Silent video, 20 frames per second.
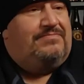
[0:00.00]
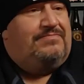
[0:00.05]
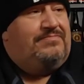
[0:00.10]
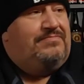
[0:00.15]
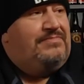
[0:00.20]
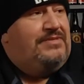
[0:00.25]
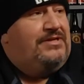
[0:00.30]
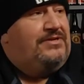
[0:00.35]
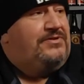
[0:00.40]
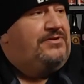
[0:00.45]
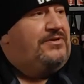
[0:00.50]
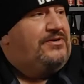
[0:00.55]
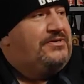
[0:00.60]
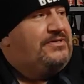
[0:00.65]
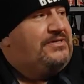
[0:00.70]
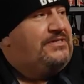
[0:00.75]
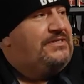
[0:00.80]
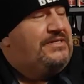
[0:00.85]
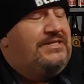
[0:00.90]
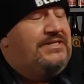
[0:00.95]
a little
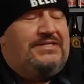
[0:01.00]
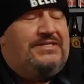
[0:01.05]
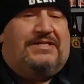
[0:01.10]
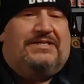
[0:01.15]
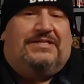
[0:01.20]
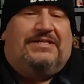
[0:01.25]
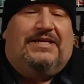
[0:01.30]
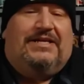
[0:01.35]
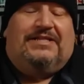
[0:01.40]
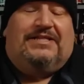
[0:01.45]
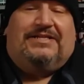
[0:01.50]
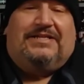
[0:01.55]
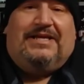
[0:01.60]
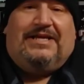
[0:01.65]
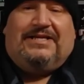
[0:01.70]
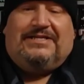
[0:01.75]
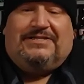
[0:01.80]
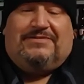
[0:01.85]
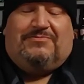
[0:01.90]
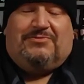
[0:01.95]
narcissistic at the end of the day,
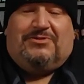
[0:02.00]
isn't it?